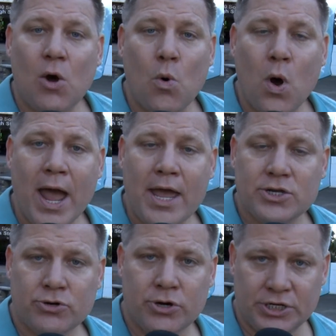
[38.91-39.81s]

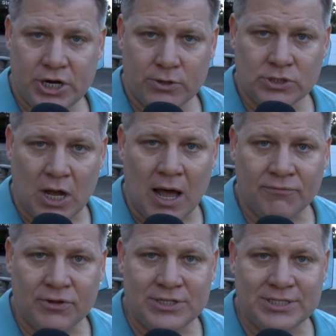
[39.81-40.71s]
Hawaii Attorney General's
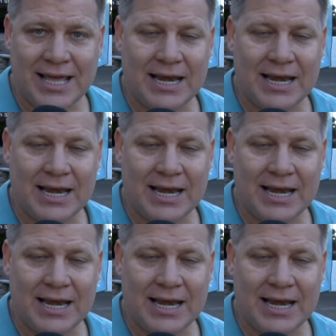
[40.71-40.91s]
office